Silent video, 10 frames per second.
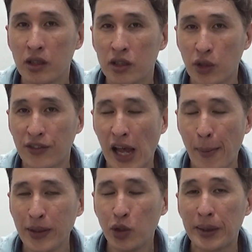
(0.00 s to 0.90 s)
So if you
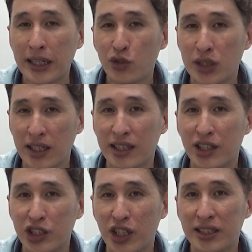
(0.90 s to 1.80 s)
happen to be interested in
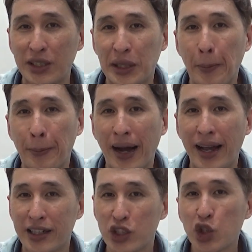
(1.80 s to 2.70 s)
a shirt that you can buy
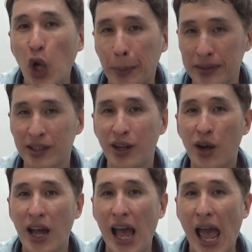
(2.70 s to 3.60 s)
at the shops
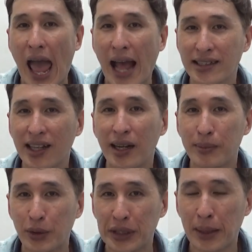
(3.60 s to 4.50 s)
at
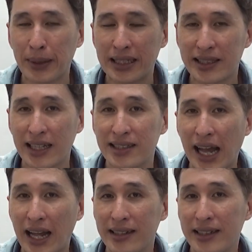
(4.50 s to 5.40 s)
Marina Bay Sands,
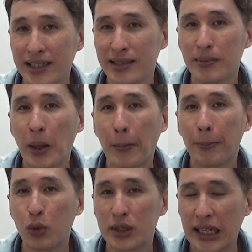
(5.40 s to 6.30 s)
and this
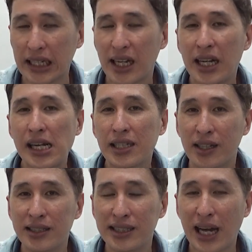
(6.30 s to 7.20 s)
boutique
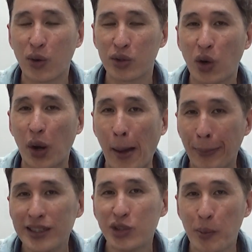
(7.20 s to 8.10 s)
turns out or
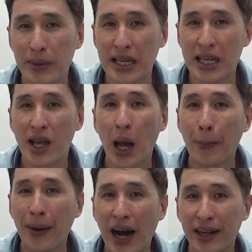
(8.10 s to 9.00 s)
happens to be a
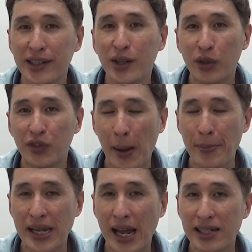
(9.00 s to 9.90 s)
partner with
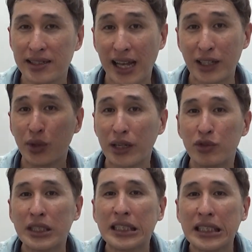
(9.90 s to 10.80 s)
MBS, then you can
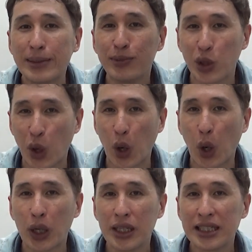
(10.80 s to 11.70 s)
redeem
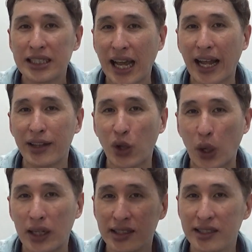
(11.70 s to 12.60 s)
your Sand
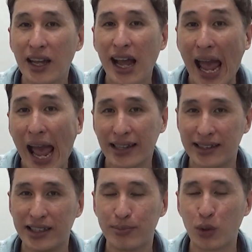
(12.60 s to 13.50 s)
dollars at
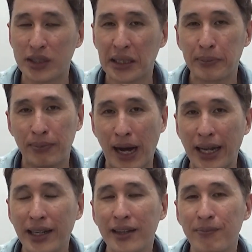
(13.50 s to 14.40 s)
this boutique
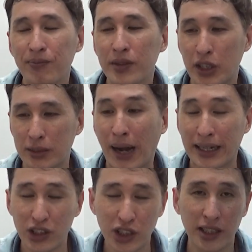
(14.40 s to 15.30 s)
by just buying
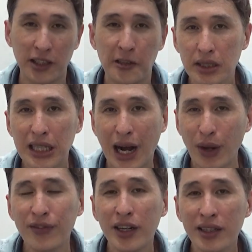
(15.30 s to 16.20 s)
the shirt.
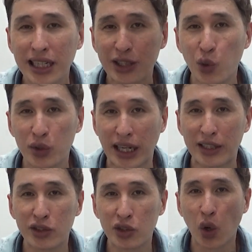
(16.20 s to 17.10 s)
However, take note that
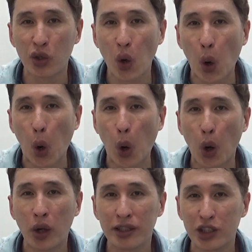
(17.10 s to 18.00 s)
not
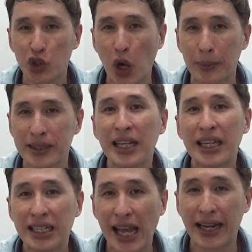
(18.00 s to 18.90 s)
all the shops
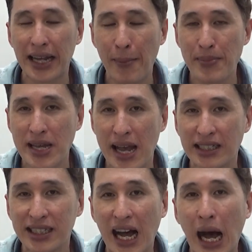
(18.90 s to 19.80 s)
at
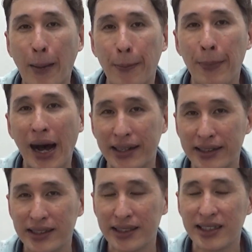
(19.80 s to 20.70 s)
MBS are
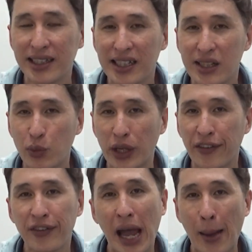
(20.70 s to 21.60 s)
partners
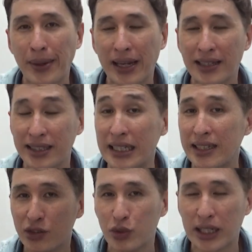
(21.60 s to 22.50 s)
with MBS in
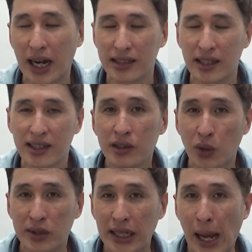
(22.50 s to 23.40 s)
this regard.
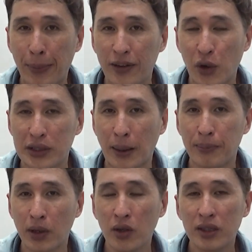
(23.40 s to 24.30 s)
So take Apple for
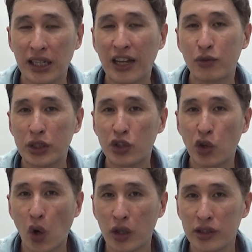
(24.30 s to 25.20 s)
example, they have
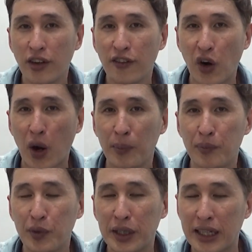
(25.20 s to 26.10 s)
withdrawn
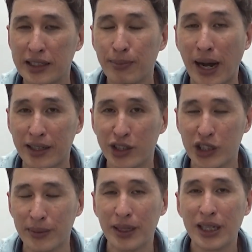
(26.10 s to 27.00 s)
from this
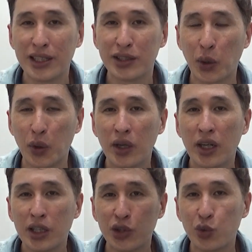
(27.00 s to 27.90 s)
partnership, so
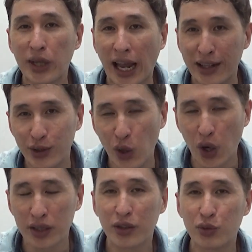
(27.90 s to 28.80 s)
you
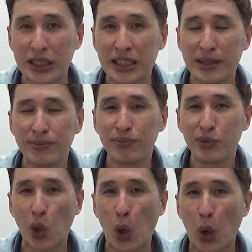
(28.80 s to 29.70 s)
cannot redeem
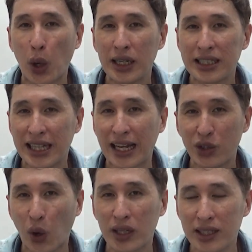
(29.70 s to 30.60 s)
your Sand
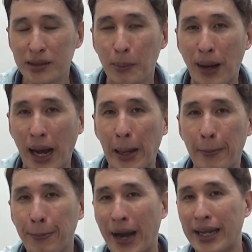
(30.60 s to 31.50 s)
dollars by
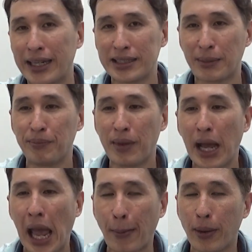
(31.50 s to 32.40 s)
buying some
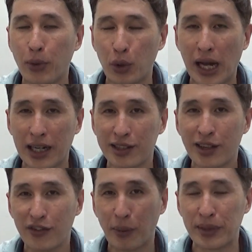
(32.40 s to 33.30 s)
Apple products
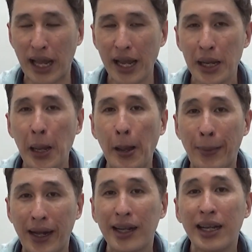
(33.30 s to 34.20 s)
from there,
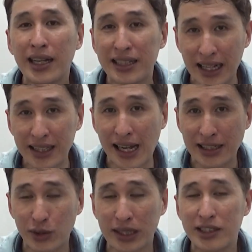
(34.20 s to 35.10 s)
but
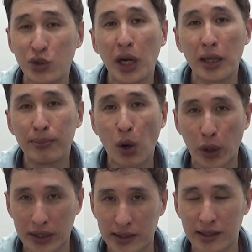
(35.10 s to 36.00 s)
nonetheless you can still earn
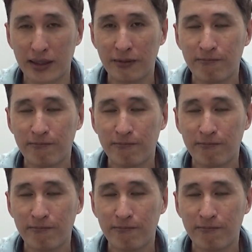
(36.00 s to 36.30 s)
points.